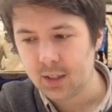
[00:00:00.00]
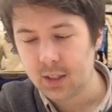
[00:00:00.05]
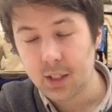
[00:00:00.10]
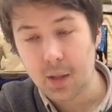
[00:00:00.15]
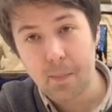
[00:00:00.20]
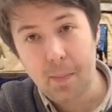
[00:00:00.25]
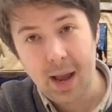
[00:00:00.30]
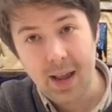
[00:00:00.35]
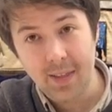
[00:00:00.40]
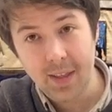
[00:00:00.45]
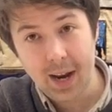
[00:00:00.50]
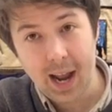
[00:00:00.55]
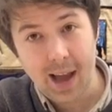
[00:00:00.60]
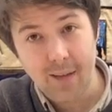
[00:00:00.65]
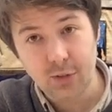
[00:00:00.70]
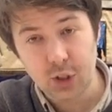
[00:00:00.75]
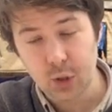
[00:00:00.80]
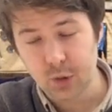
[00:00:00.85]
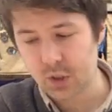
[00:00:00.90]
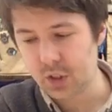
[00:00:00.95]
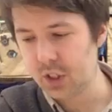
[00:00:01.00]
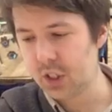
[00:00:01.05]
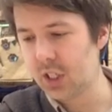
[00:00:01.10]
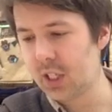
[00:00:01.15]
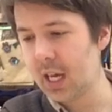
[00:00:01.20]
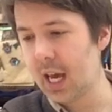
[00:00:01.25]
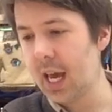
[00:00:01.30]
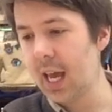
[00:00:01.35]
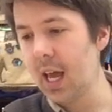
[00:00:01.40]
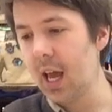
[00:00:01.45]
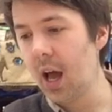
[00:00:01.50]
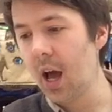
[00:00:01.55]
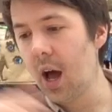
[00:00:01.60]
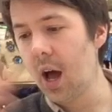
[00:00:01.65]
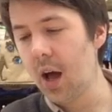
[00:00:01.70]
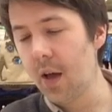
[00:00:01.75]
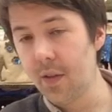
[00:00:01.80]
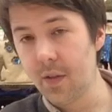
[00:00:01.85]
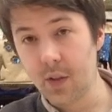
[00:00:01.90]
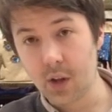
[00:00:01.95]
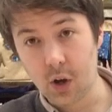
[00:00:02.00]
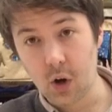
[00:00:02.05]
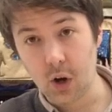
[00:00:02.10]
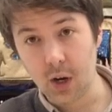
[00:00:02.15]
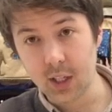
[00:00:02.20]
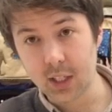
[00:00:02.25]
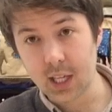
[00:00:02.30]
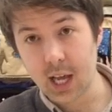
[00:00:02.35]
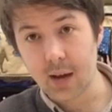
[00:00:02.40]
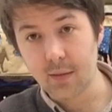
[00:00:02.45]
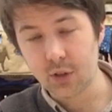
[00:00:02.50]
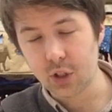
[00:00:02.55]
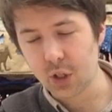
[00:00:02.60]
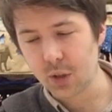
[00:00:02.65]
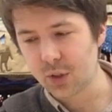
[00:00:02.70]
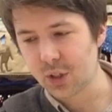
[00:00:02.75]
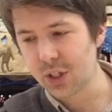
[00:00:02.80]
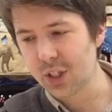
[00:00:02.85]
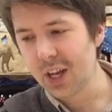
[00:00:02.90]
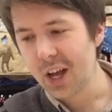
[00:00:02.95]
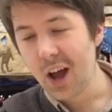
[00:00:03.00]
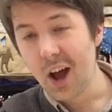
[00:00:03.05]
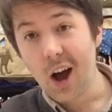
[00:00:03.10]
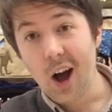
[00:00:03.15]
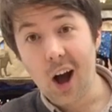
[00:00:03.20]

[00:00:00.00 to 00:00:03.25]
The paint that I've chosen today, the colours that I've chosen,